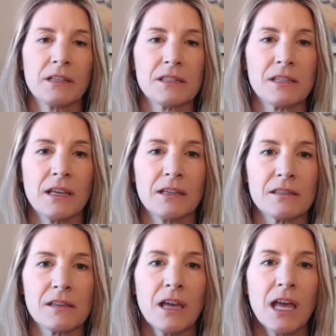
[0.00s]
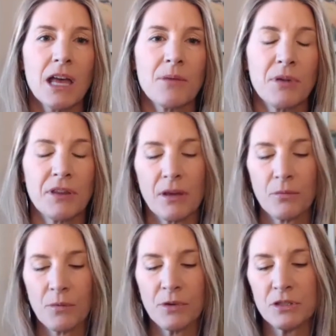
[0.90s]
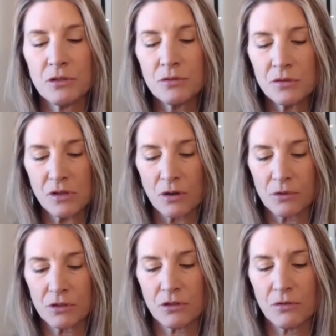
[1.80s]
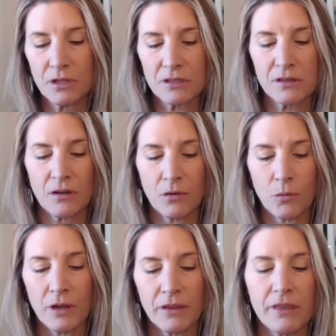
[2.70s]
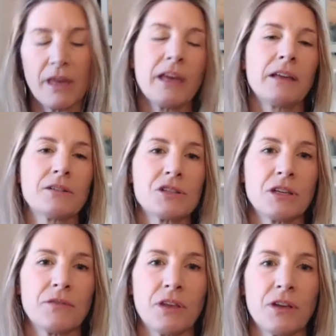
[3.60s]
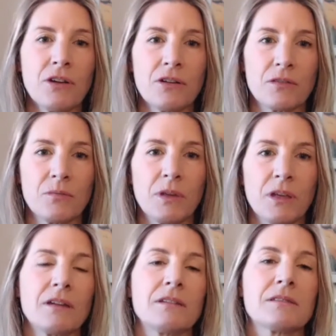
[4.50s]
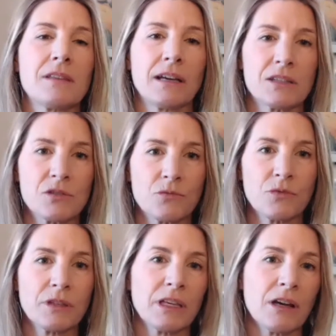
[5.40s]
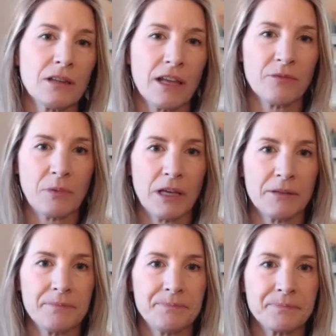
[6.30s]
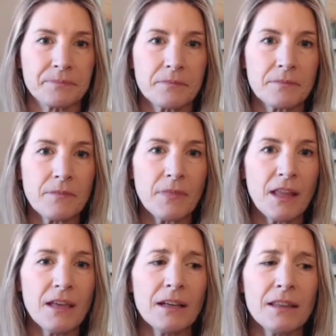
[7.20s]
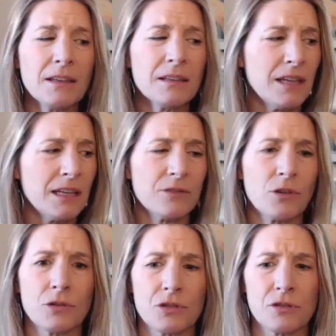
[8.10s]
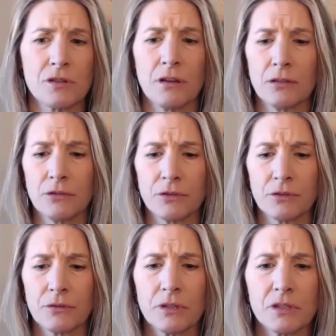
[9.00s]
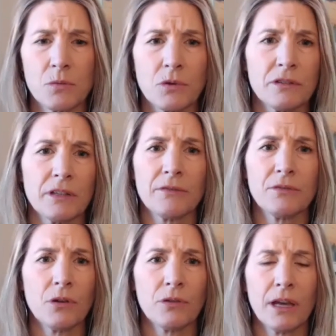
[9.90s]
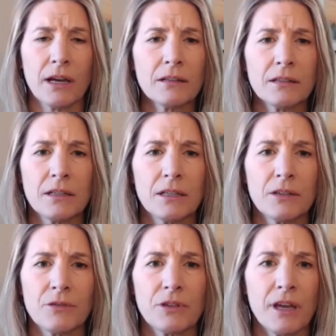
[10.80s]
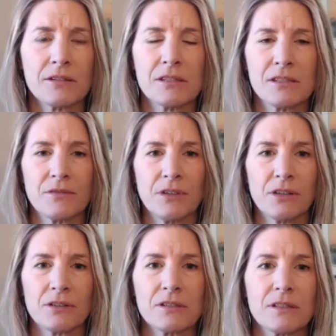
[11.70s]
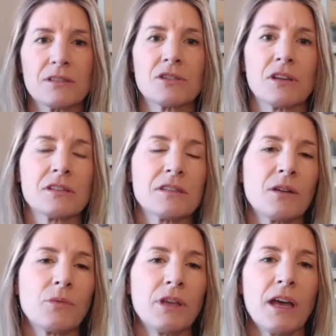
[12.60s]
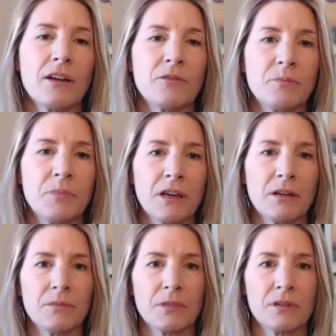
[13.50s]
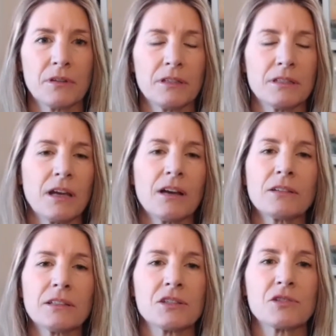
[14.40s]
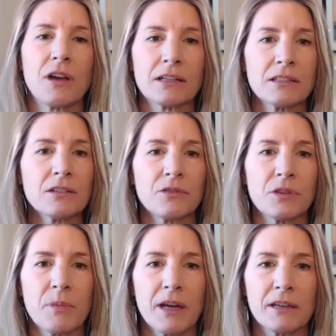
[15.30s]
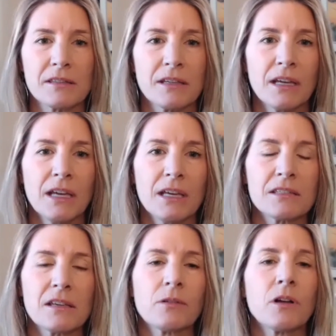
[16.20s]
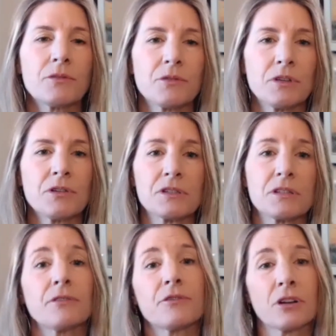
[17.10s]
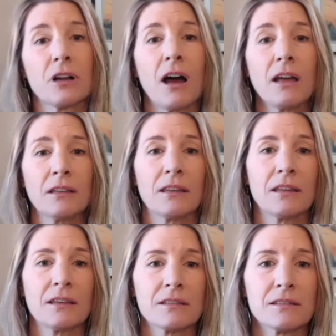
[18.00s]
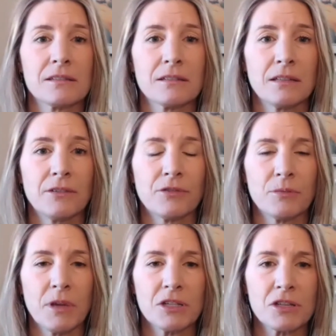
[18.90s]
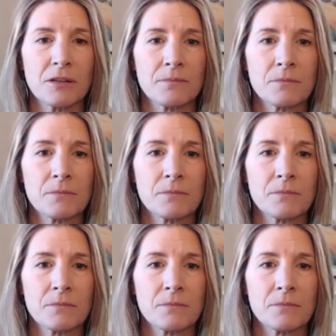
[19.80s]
states. But that when we do so, we're doing so with that energy of the earth, because that's really our lifeblood. And I think native cultures all over this world have known that for thousands of years. It's just that we have become entirely distracted over the past several hundred years and have forgotten this information,